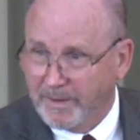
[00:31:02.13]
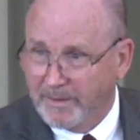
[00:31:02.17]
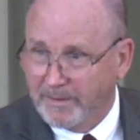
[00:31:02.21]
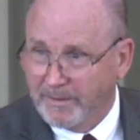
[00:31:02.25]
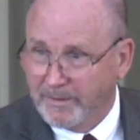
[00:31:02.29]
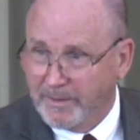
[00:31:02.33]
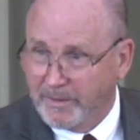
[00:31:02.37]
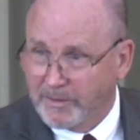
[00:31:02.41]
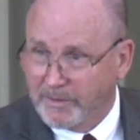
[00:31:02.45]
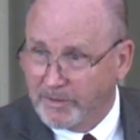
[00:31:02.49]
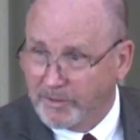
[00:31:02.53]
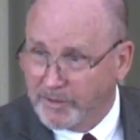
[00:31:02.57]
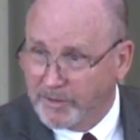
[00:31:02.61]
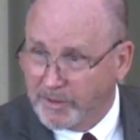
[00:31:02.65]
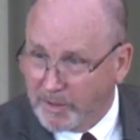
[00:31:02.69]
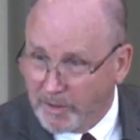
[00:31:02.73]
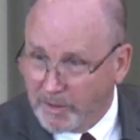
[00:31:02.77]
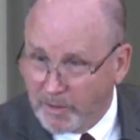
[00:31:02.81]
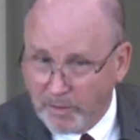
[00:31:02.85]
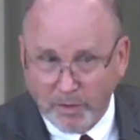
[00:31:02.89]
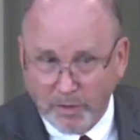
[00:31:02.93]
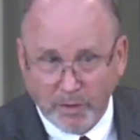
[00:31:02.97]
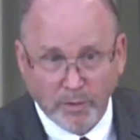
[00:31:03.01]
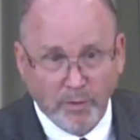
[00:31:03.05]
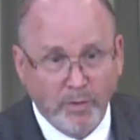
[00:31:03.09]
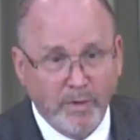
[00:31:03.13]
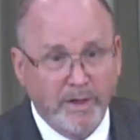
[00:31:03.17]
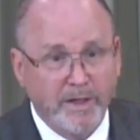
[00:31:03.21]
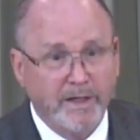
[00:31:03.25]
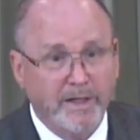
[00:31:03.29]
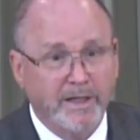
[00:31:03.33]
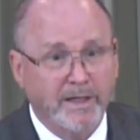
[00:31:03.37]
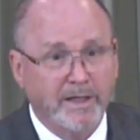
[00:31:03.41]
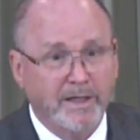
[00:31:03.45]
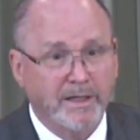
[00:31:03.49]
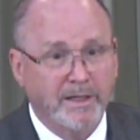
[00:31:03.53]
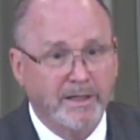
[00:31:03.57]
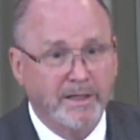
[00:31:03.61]
this is the only
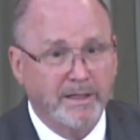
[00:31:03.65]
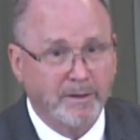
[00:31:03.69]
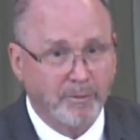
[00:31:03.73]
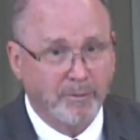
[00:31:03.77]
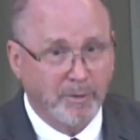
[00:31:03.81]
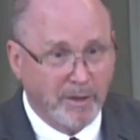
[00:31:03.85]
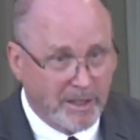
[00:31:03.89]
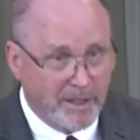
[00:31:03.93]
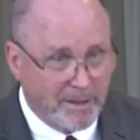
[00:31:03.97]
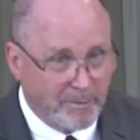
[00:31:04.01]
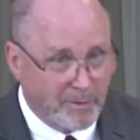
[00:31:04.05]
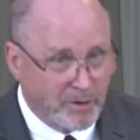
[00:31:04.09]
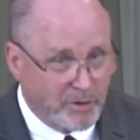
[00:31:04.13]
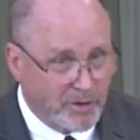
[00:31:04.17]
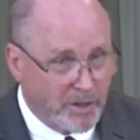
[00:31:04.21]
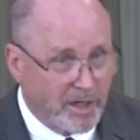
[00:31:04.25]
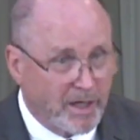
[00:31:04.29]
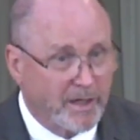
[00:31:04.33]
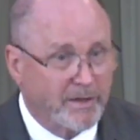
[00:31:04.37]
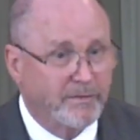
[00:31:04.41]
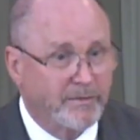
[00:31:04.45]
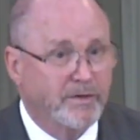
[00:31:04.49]
way to become a child